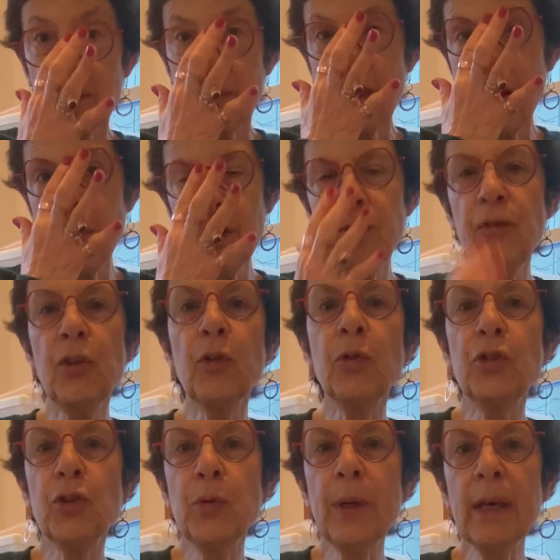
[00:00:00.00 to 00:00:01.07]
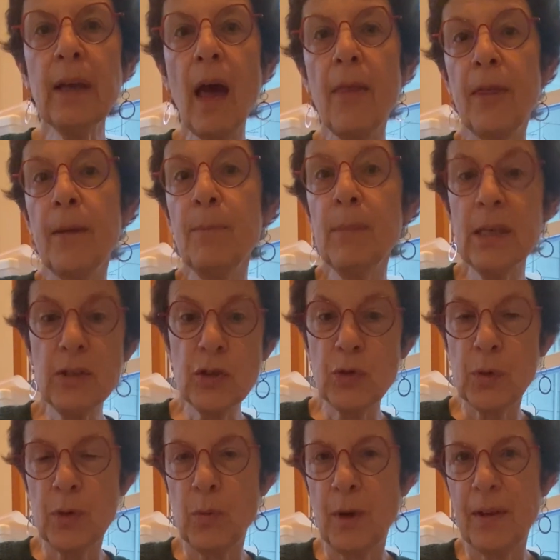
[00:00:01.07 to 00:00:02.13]
Now, if you're doing the
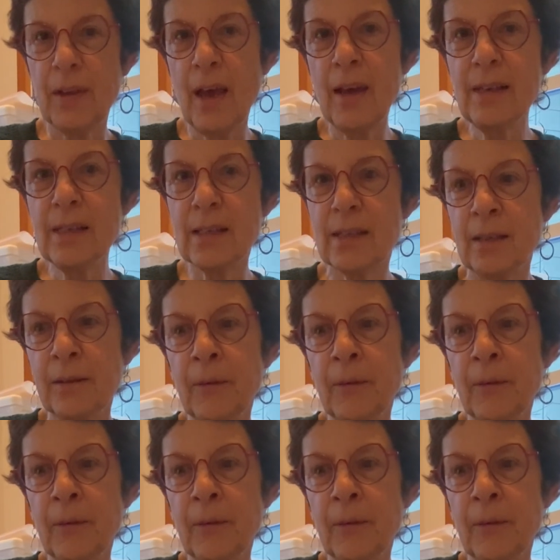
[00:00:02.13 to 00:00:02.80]
mystery with us,